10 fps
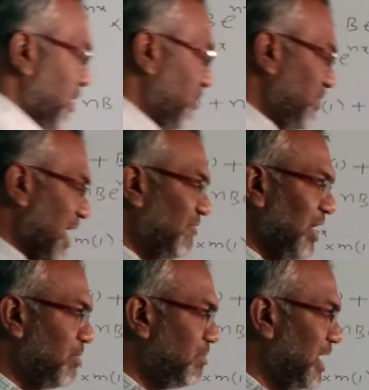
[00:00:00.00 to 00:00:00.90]
We have
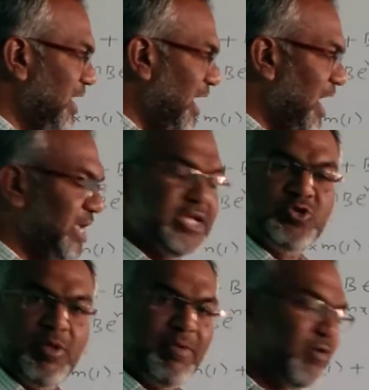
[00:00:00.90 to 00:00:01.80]
mn a e to
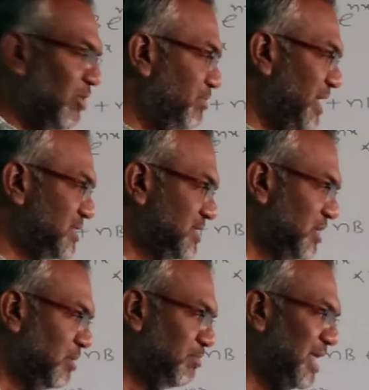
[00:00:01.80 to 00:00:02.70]
the power of mx
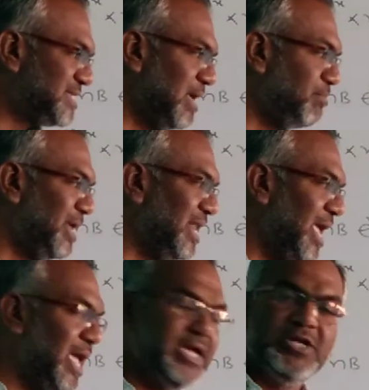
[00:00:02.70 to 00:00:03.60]
plus mn
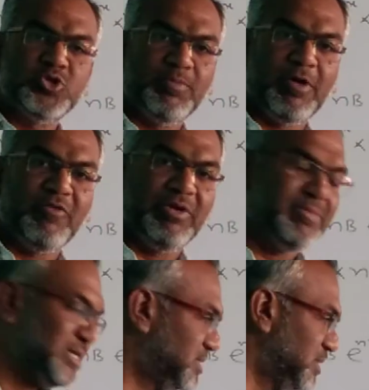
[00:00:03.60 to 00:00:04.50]
a e to the power of
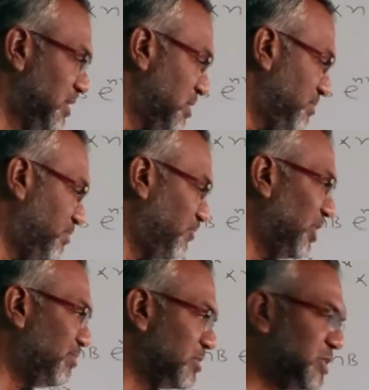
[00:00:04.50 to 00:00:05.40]
mx.
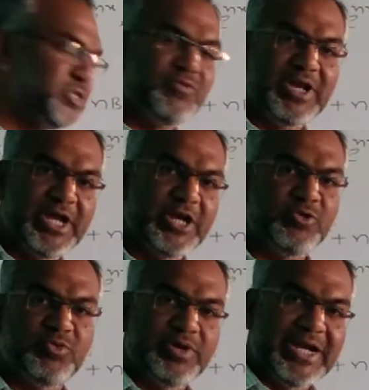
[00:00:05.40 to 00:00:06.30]
One positive, one
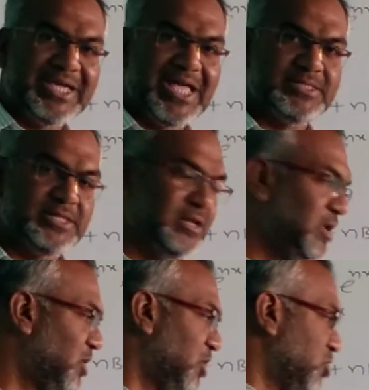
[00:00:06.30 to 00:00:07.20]
negative get cancelled.
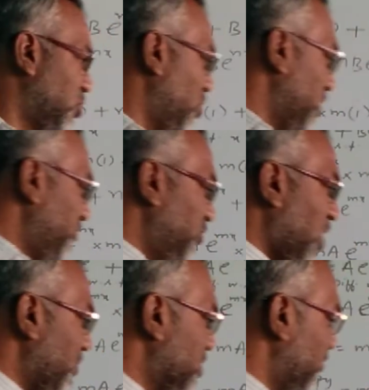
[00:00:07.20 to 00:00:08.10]
So if you
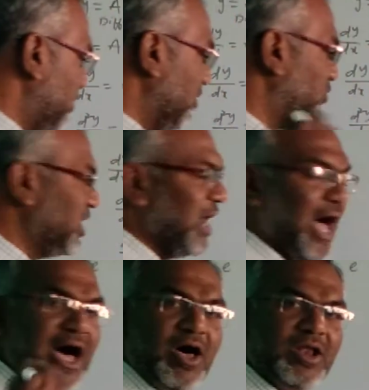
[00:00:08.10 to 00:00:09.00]
observe carefully,
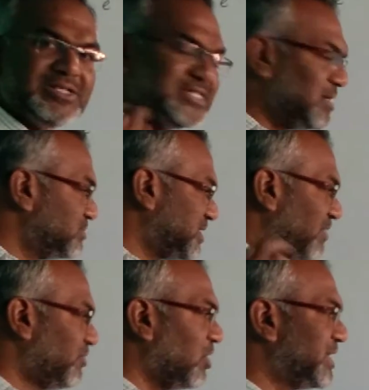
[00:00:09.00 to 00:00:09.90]
all terms
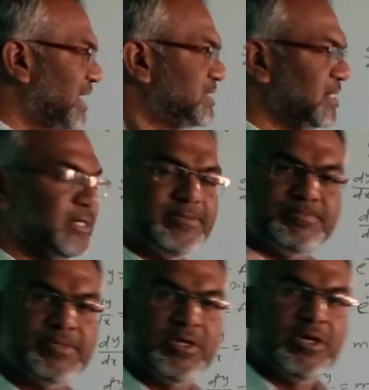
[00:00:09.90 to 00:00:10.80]
have got cancelled.
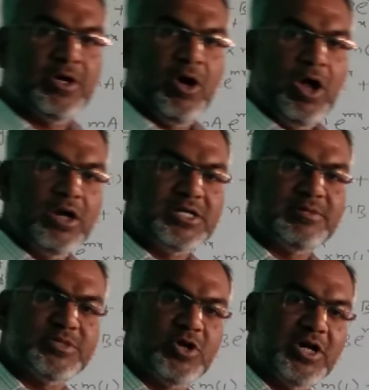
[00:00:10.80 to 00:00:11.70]
All
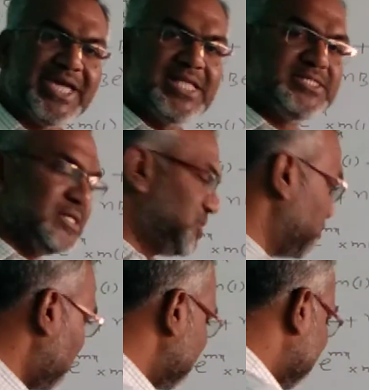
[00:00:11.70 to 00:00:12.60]
terms got cancelled. So
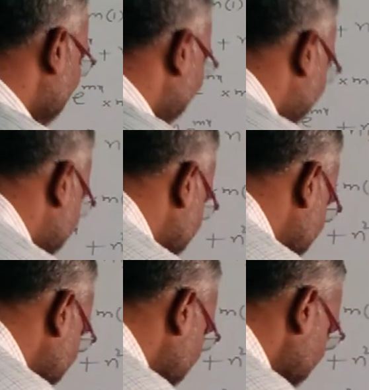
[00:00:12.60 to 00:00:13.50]
what is left?
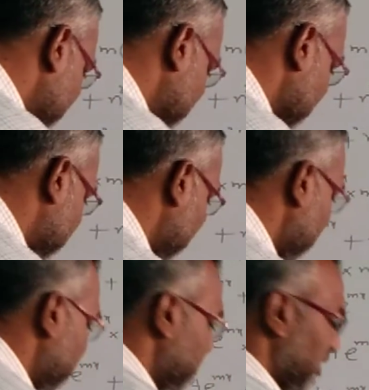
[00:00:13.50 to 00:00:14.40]

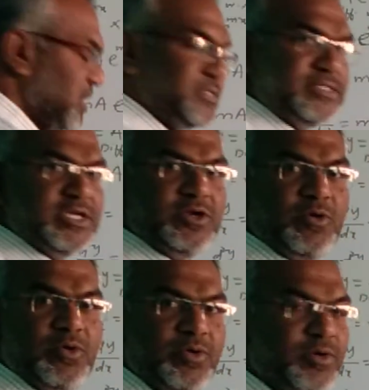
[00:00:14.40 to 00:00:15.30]
Nothing. That is 0.